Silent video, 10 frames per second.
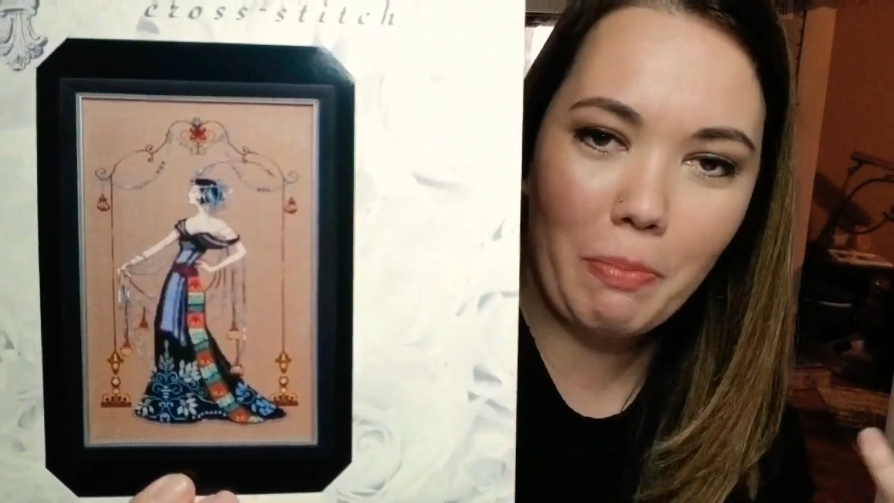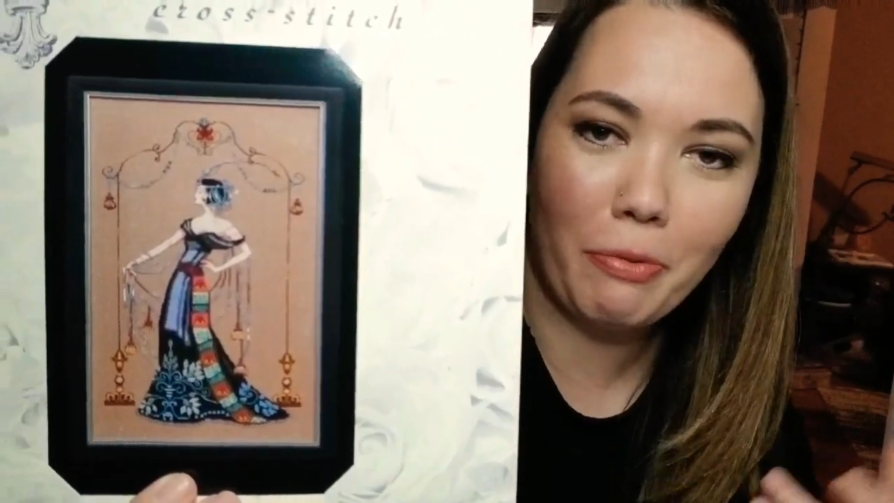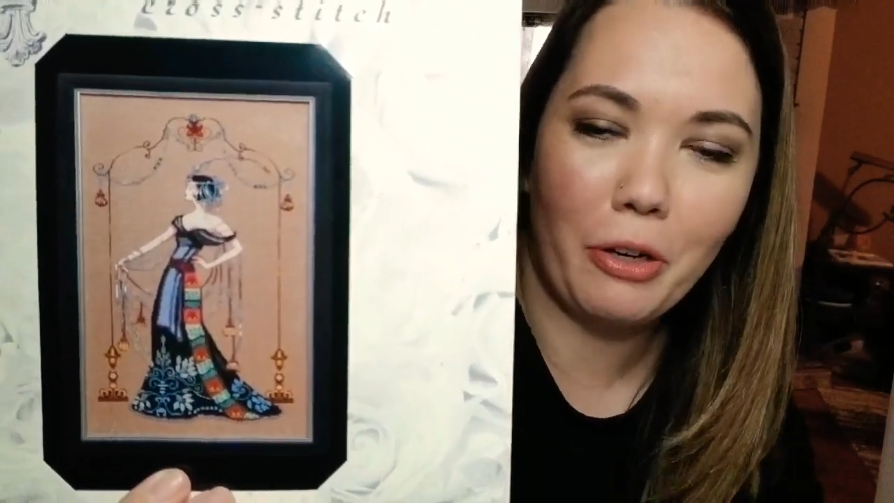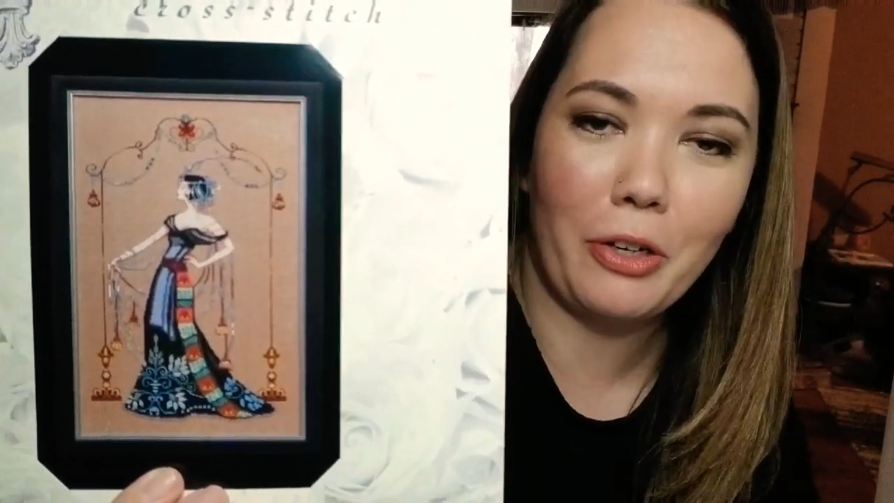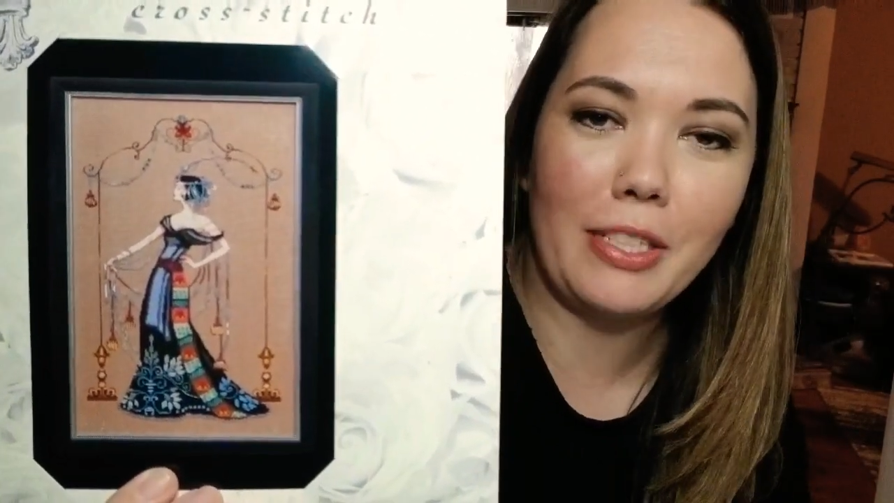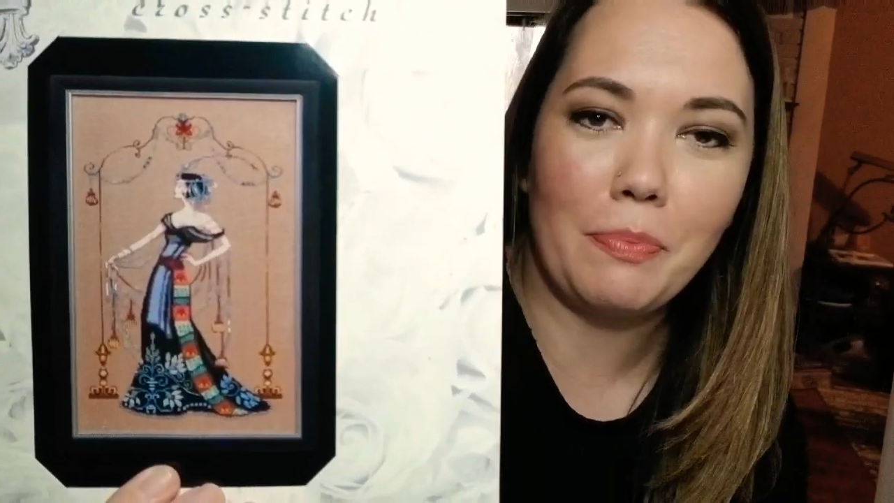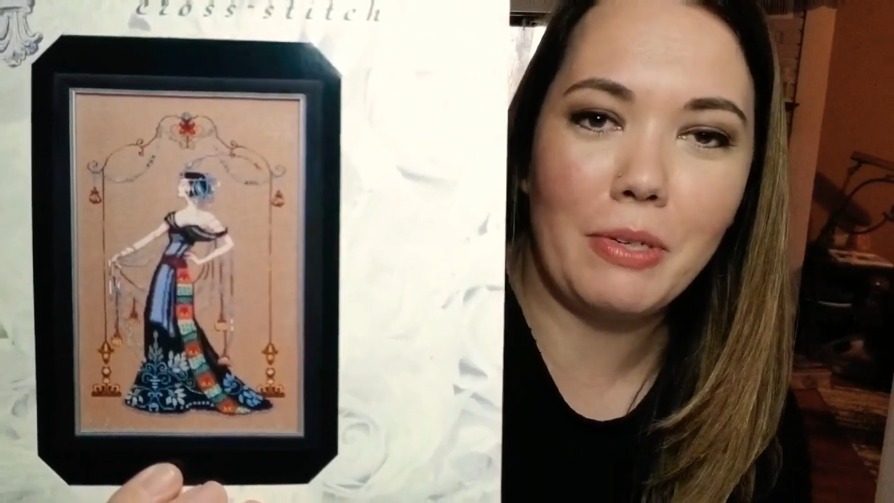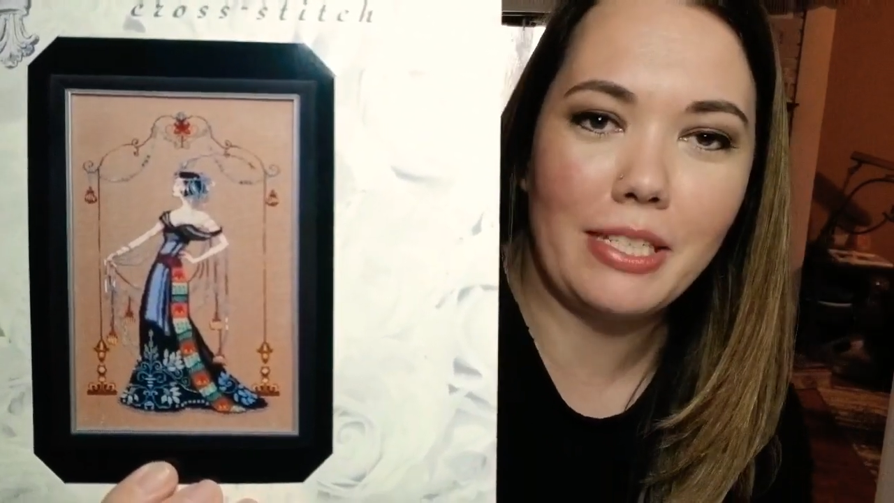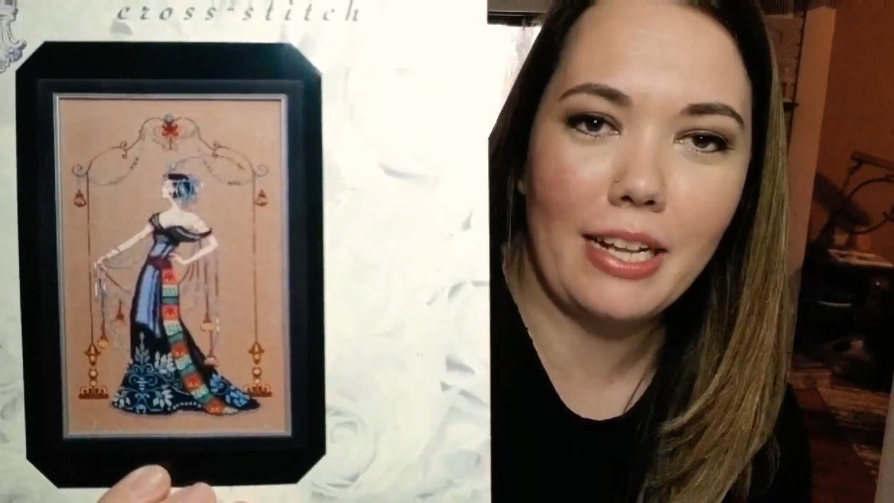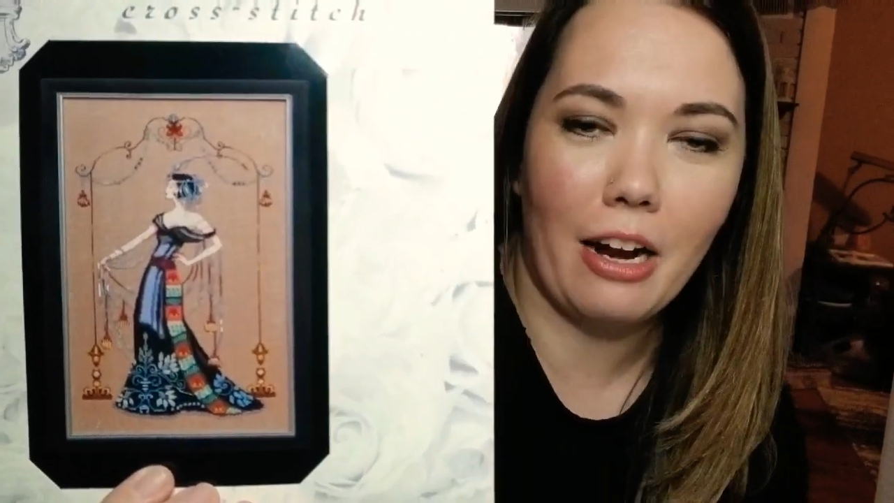It was right before
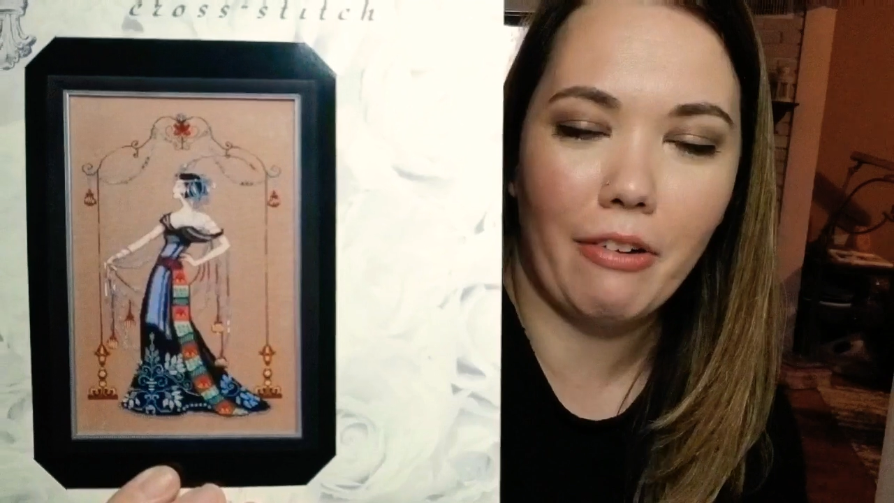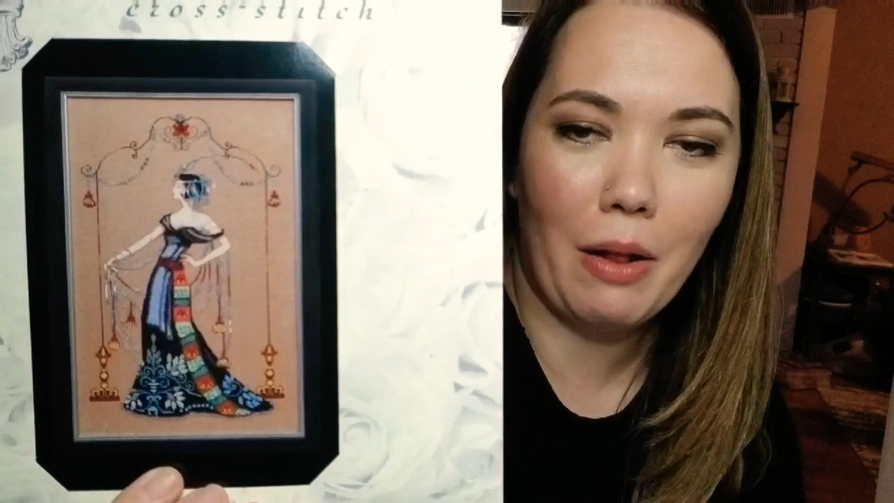Christmas,